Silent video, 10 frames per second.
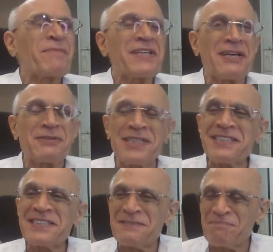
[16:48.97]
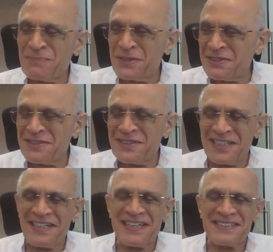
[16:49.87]
Now this person
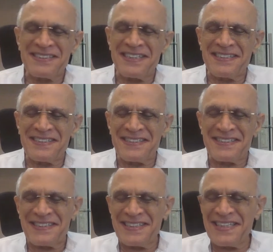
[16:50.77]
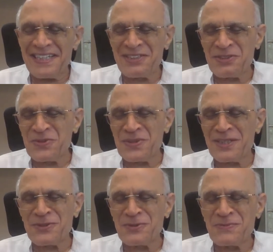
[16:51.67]
realized that he has to
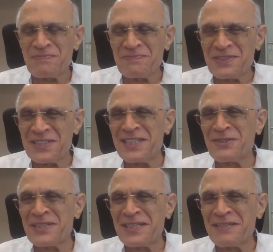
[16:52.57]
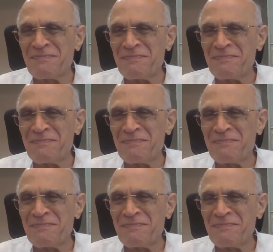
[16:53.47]
now sit down and